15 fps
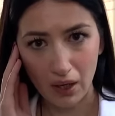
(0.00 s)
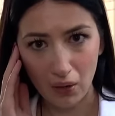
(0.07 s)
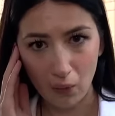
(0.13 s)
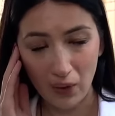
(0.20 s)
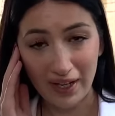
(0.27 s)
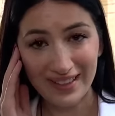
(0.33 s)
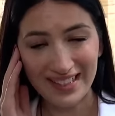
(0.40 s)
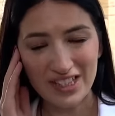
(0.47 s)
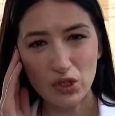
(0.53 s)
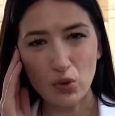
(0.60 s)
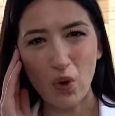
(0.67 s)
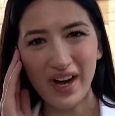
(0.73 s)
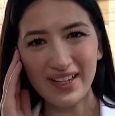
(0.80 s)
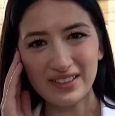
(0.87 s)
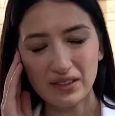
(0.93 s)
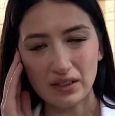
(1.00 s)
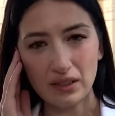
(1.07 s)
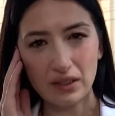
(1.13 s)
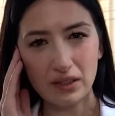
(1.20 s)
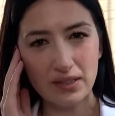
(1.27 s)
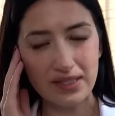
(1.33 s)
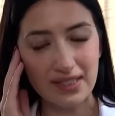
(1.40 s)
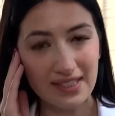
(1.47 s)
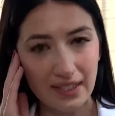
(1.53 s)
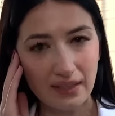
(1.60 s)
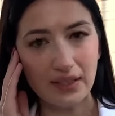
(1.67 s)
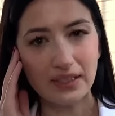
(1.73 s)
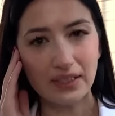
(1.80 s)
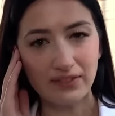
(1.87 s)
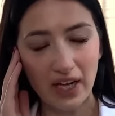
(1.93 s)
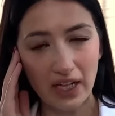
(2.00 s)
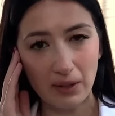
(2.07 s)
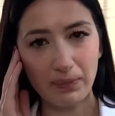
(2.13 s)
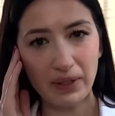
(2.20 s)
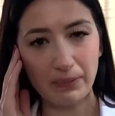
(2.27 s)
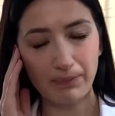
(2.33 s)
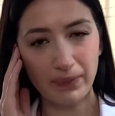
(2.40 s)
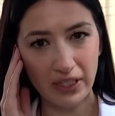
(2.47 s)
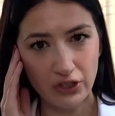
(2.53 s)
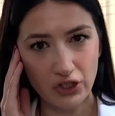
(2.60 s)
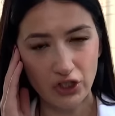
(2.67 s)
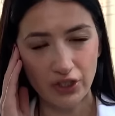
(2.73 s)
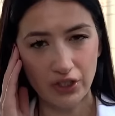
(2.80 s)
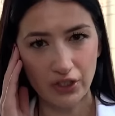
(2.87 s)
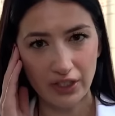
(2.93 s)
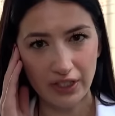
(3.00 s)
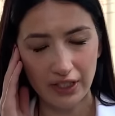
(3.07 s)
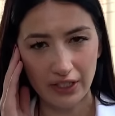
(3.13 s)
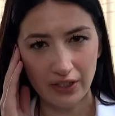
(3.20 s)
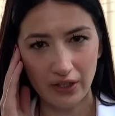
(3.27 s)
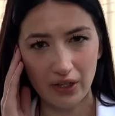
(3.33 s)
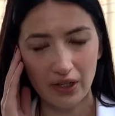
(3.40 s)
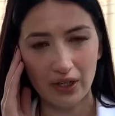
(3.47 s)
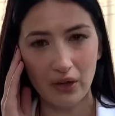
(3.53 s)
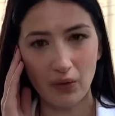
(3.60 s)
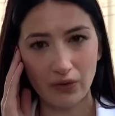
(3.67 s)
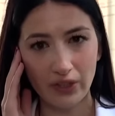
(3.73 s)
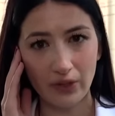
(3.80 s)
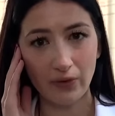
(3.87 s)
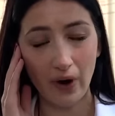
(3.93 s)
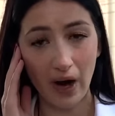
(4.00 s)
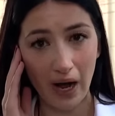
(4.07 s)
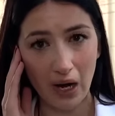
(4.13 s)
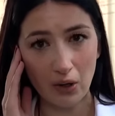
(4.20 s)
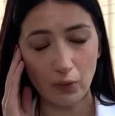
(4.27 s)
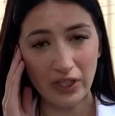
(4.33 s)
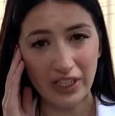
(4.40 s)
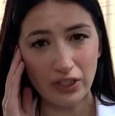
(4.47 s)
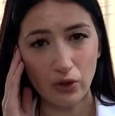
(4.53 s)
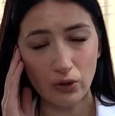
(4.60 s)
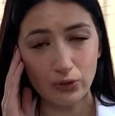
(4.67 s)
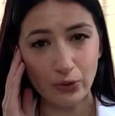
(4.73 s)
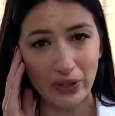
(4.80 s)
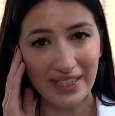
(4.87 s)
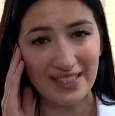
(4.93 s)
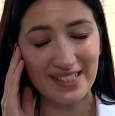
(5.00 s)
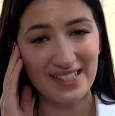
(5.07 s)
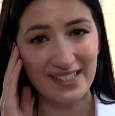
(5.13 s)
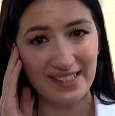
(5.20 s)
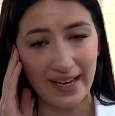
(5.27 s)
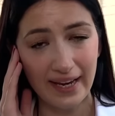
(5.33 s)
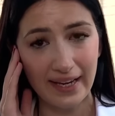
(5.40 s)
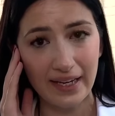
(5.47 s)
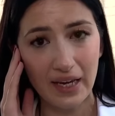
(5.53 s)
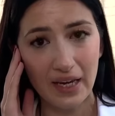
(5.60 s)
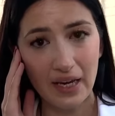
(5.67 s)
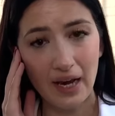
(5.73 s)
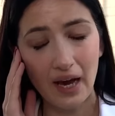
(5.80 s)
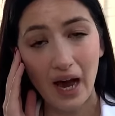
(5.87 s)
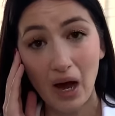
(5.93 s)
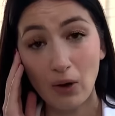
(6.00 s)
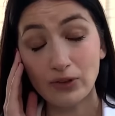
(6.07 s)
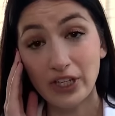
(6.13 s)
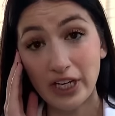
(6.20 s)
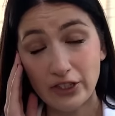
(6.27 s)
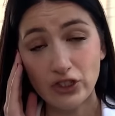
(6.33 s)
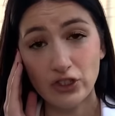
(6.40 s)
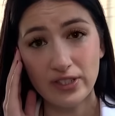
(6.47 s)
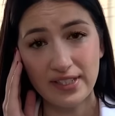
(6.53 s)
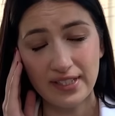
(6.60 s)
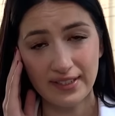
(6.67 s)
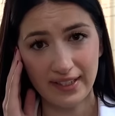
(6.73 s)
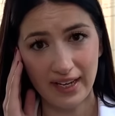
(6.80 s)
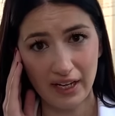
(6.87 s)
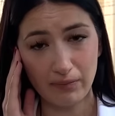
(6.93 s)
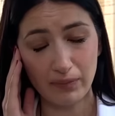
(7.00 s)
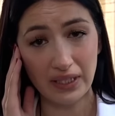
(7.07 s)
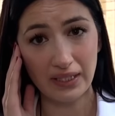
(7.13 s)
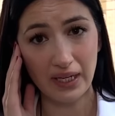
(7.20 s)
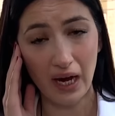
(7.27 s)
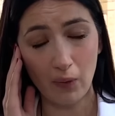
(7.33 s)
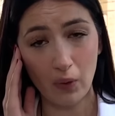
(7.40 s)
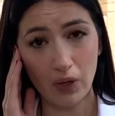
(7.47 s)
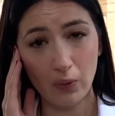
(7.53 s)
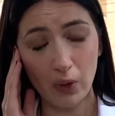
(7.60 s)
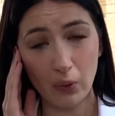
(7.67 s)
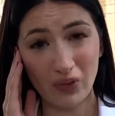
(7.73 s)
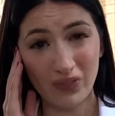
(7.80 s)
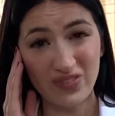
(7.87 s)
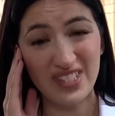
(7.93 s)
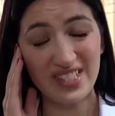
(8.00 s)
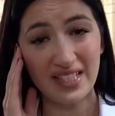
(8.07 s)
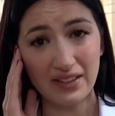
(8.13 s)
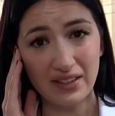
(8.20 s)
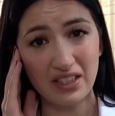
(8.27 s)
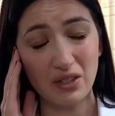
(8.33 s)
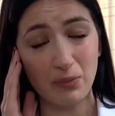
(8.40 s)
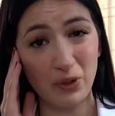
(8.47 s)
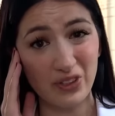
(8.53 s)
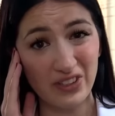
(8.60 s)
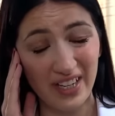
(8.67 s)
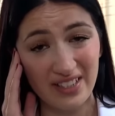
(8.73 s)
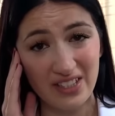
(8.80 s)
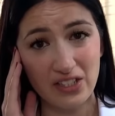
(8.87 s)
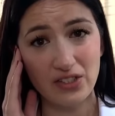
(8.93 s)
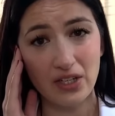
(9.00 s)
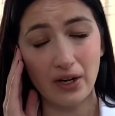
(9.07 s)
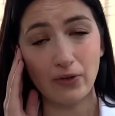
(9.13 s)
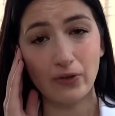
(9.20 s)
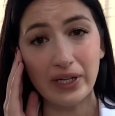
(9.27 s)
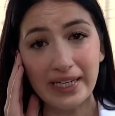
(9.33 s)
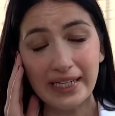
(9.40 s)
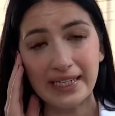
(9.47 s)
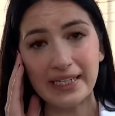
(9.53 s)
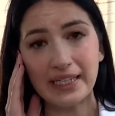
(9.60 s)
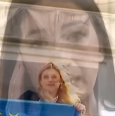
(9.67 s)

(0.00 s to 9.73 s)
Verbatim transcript: Well, it's quite uh, still a developing picture here uh, on the ground. We cannot really say how dangerous it can be. However, we've seen that the protesters are really